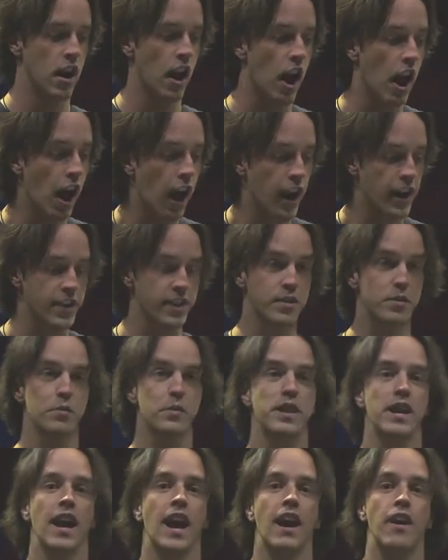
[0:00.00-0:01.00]
right,
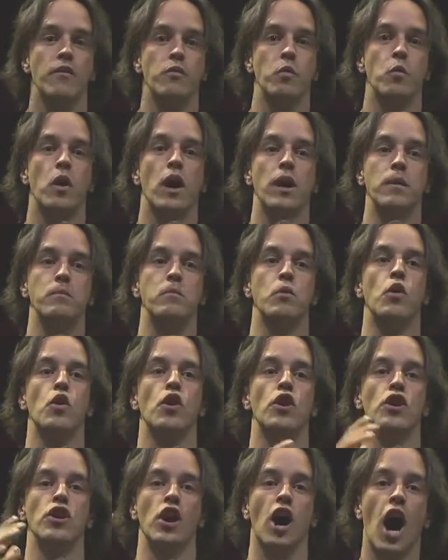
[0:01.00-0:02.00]
we have one
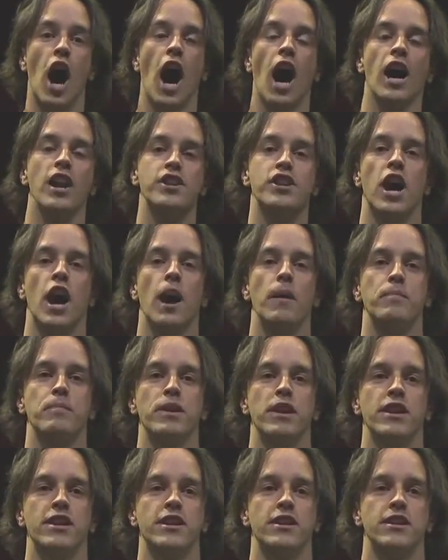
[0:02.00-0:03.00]
more hot
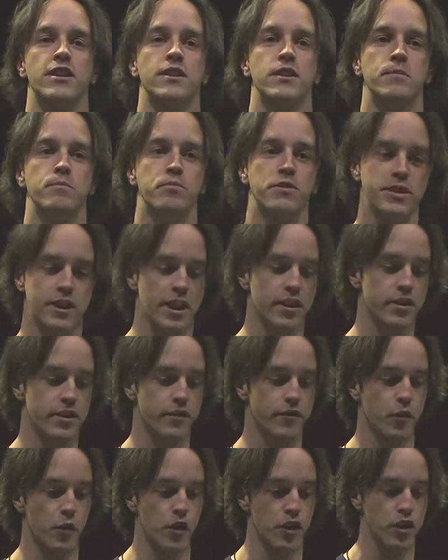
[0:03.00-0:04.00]
topic presenter
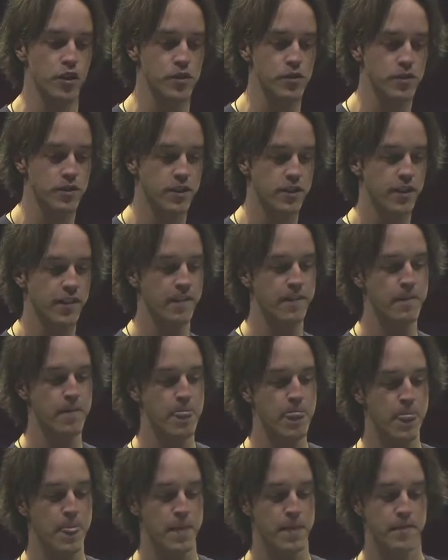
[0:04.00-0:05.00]
for you,
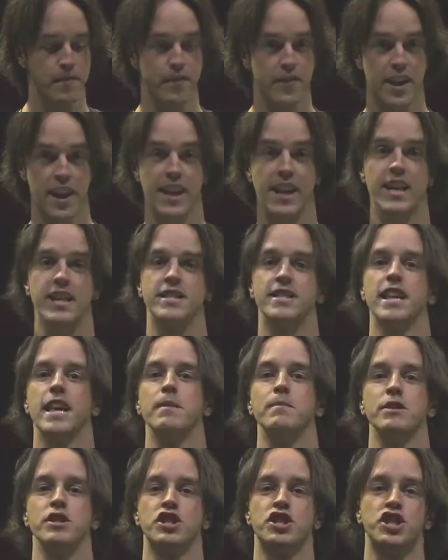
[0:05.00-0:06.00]
and his
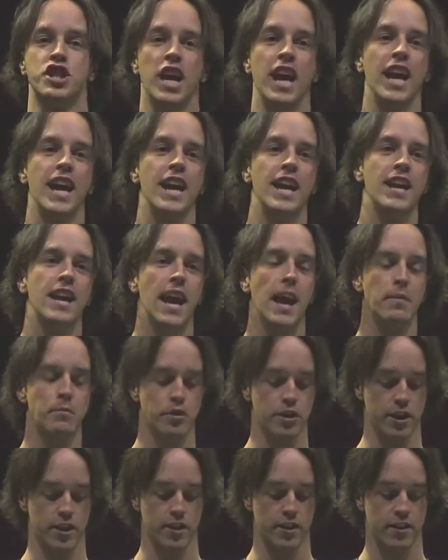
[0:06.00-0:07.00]
name is Shea
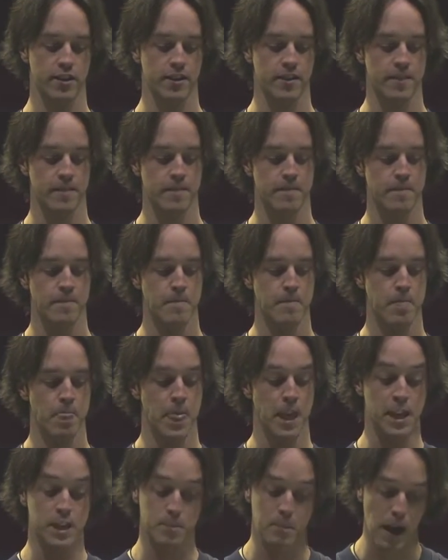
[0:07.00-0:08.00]
Emry.
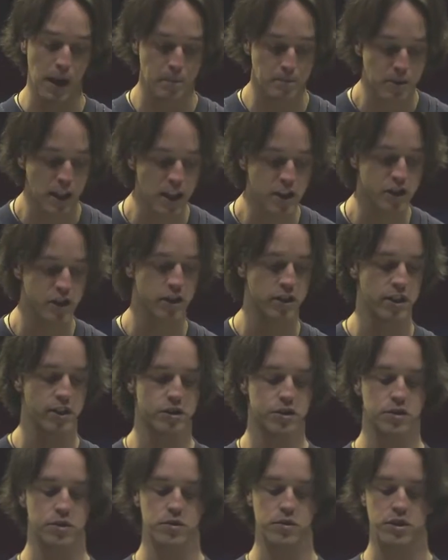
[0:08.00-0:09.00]
And it's my pleasure to
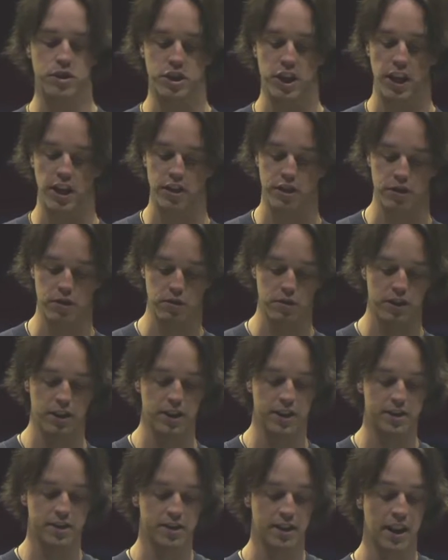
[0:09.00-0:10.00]
introduce Shea to you.
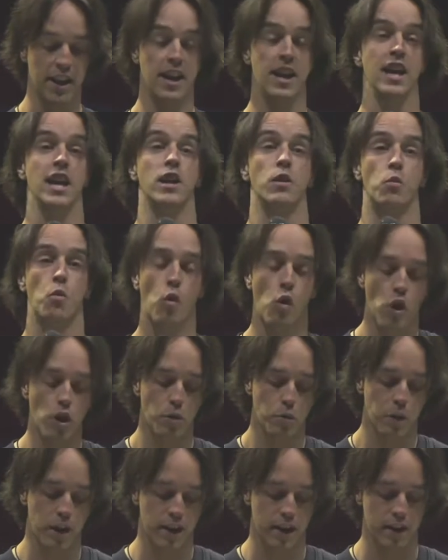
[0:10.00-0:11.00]
He's an
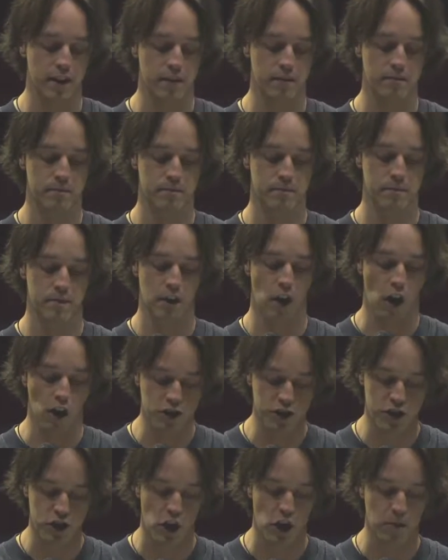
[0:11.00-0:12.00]
award-winning,
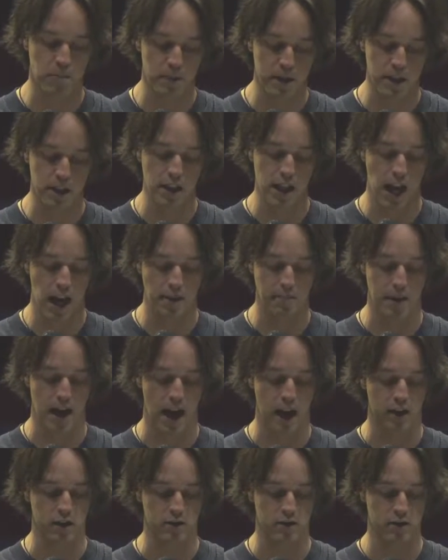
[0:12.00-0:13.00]
all-star middle
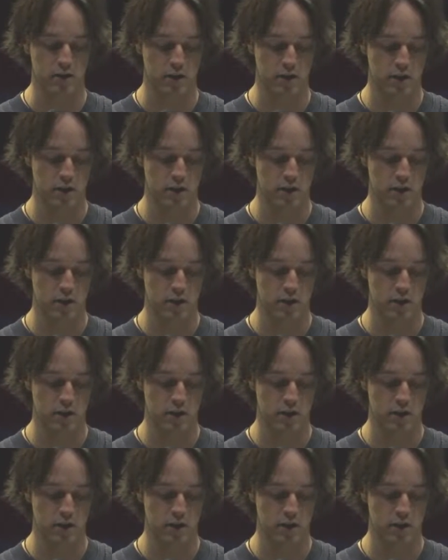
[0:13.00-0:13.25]
linebacker.